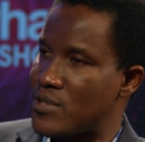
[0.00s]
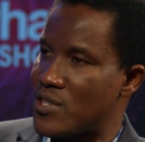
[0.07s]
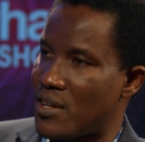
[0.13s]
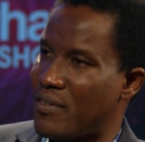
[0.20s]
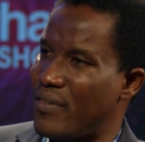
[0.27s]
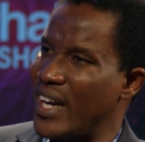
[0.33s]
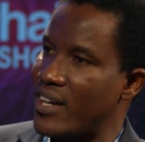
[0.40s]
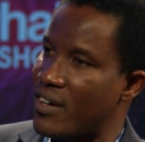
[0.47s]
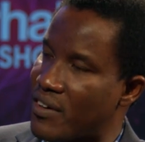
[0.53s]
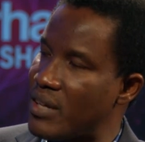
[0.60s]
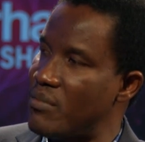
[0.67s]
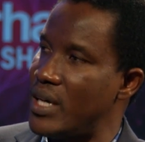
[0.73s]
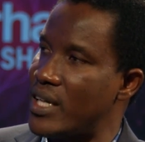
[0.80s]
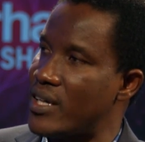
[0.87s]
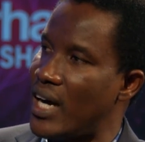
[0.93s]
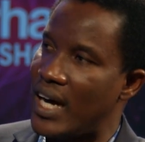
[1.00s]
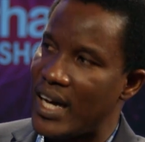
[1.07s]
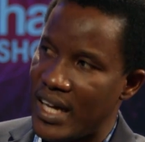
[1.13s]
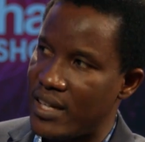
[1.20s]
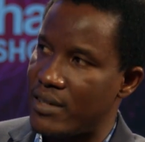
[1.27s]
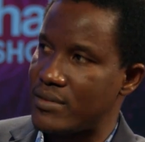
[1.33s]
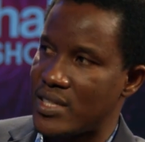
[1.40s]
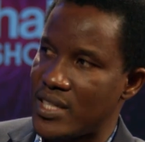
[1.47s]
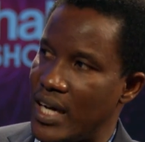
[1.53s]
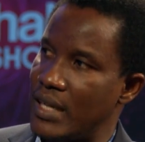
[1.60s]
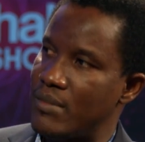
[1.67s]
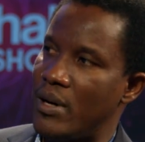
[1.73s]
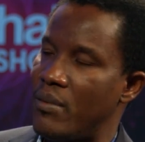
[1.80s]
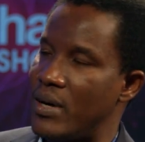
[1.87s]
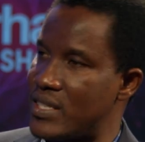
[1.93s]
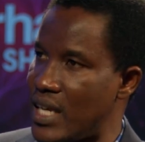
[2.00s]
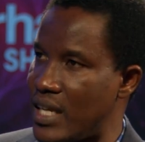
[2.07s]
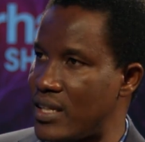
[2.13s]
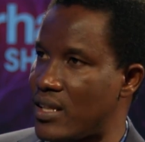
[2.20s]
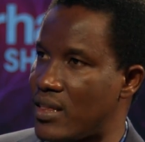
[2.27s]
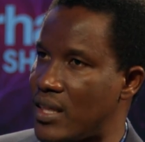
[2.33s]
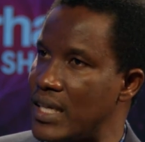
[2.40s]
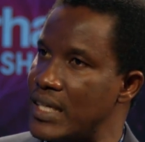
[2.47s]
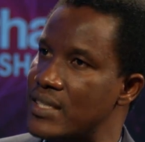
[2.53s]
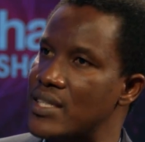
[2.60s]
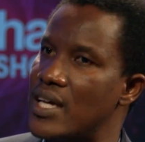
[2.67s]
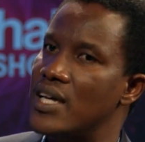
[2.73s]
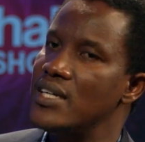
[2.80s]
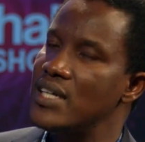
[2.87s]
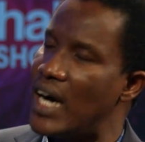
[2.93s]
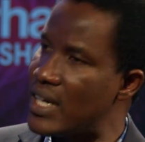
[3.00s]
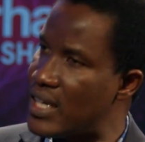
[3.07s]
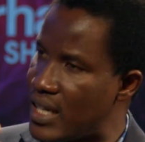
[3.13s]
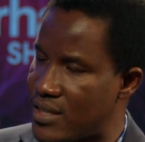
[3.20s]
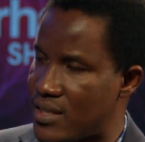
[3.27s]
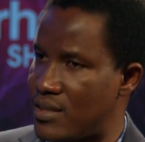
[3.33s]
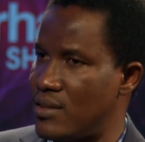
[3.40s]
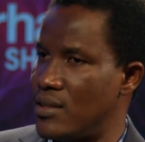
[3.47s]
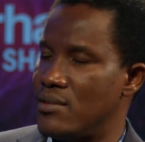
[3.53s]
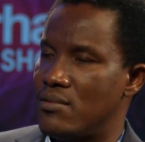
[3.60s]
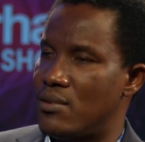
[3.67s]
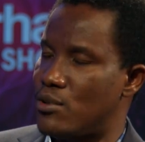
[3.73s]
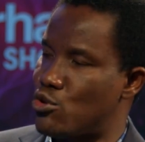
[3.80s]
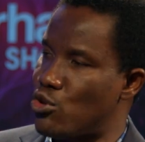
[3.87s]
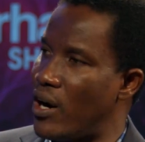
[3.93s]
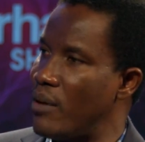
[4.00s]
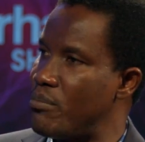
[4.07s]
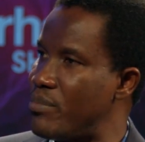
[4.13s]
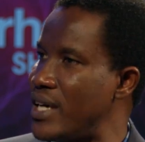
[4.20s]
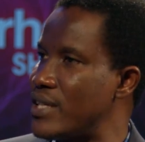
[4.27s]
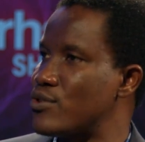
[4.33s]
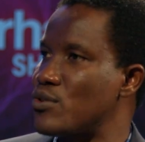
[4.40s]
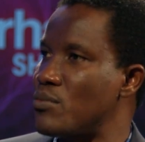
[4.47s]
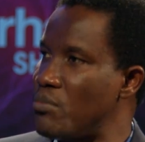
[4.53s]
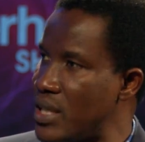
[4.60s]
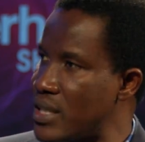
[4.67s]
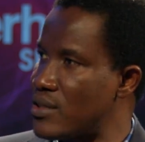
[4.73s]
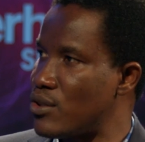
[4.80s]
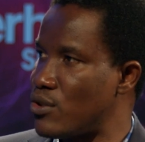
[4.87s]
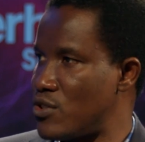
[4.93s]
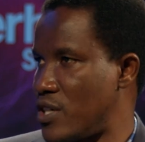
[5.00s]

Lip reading: sort of agreement ahead of time about certain things, and let's do our best to meet those